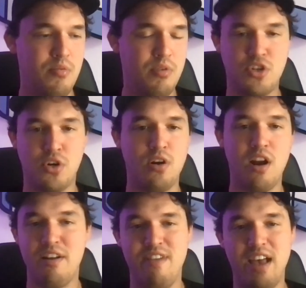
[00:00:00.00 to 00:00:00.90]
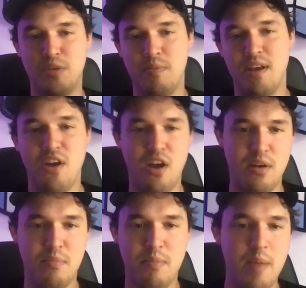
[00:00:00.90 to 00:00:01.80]
return on investment
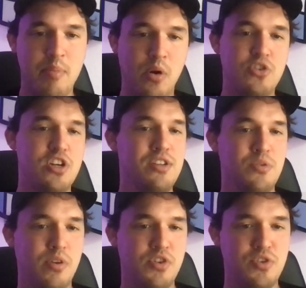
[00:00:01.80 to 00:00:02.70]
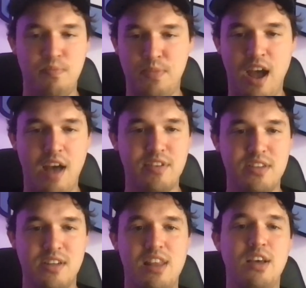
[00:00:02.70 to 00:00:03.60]
on my purchase, which
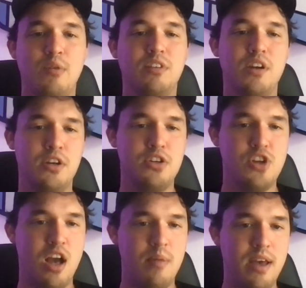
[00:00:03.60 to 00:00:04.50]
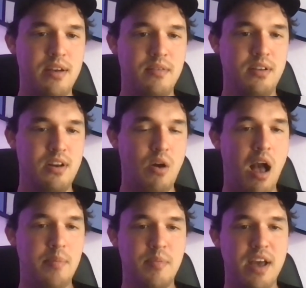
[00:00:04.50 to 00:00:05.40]
obviously I think we've done a good job at,
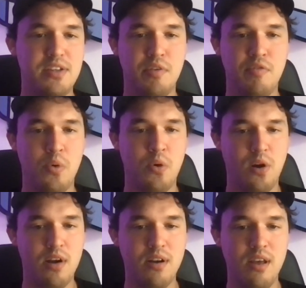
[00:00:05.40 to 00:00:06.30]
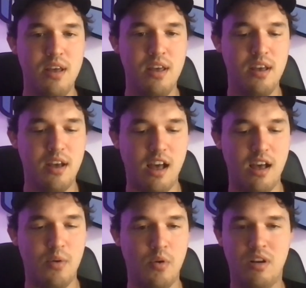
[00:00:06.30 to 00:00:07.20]
optimizing for, and
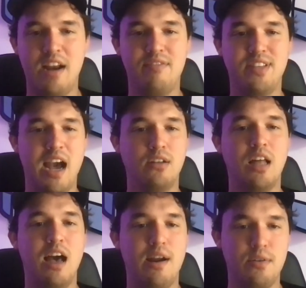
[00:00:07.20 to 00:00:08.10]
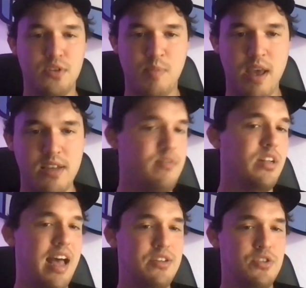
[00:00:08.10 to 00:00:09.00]
we're kind of the outlier in the space of
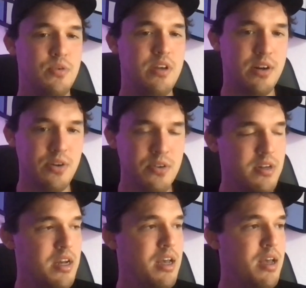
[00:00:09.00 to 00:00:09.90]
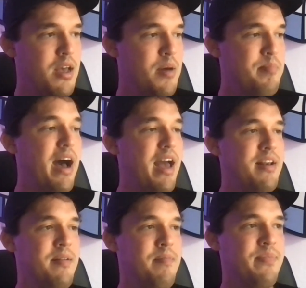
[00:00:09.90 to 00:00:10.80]
the last 2 years. But